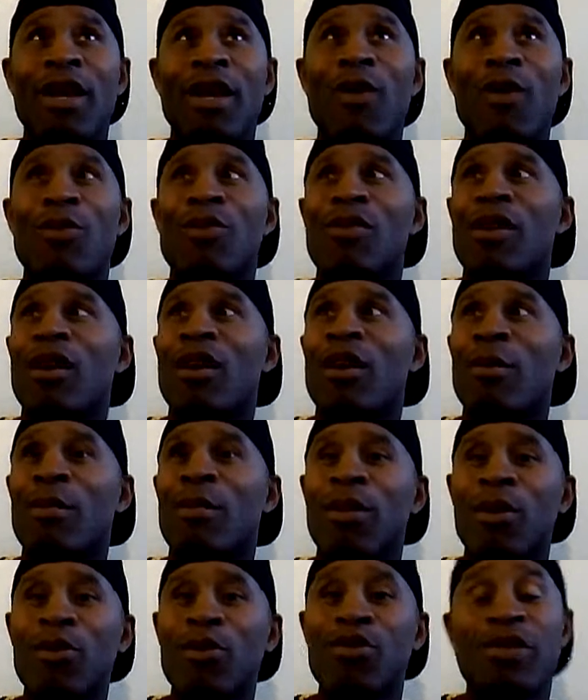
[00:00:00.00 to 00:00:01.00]
It was on
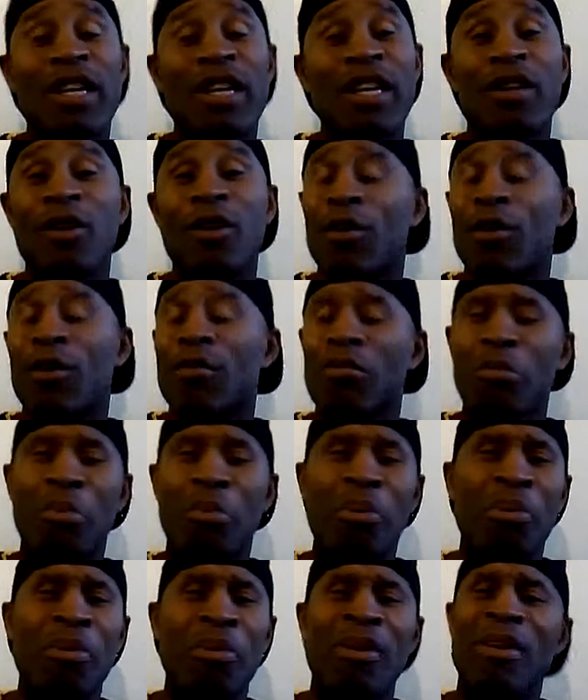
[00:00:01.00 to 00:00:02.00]
blue steel,
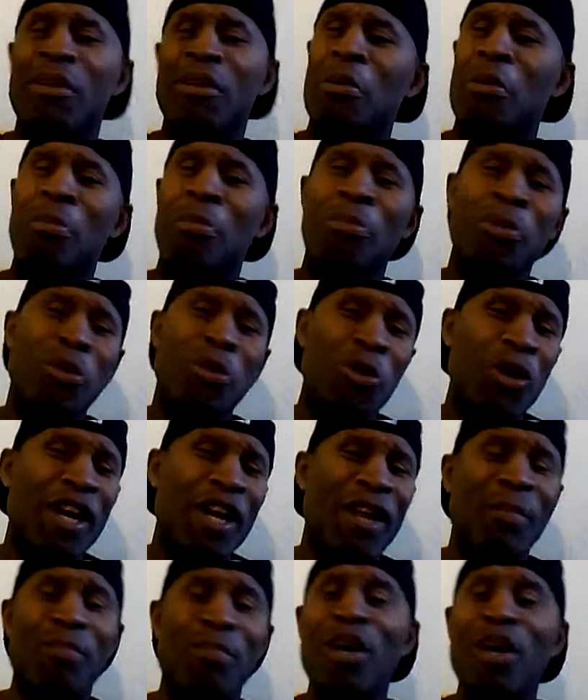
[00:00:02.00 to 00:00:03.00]

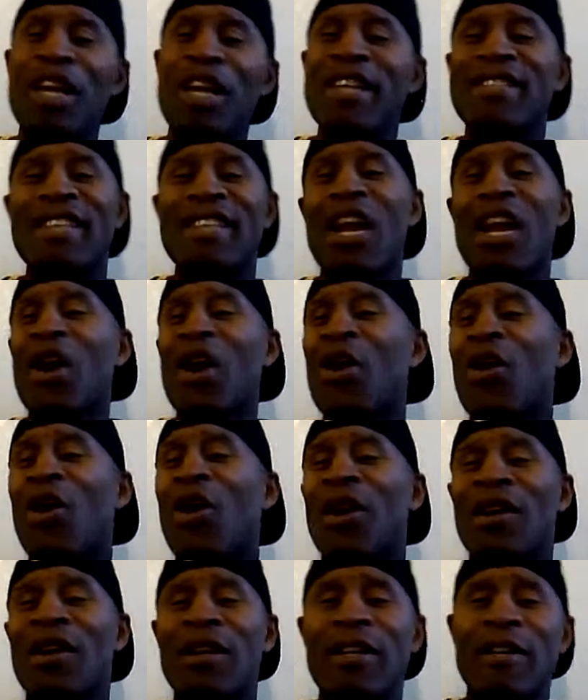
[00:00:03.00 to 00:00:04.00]
pretty bullets and
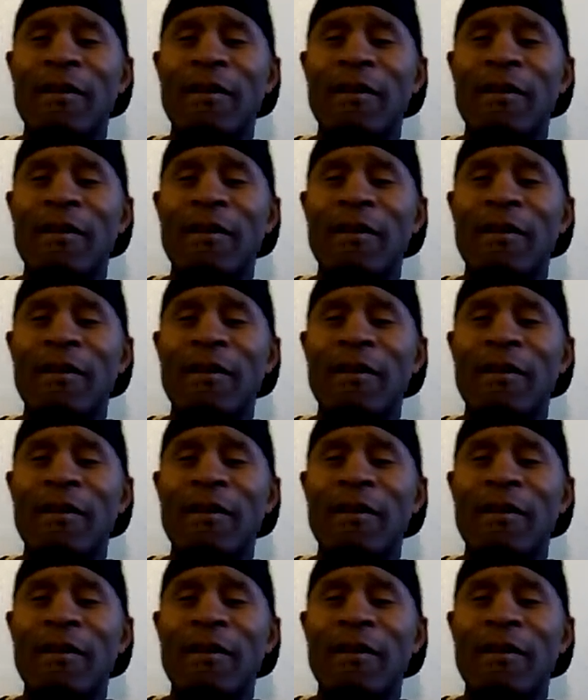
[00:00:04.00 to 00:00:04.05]
all.